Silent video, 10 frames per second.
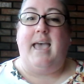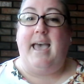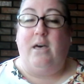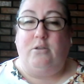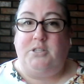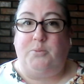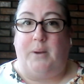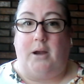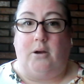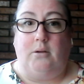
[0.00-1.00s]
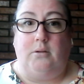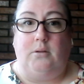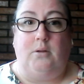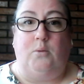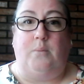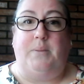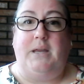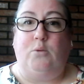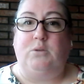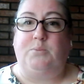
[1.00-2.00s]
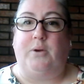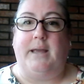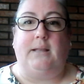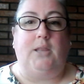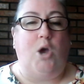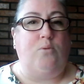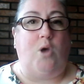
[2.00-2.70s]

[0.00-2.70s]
Elsewhere, when Peter was praying alone,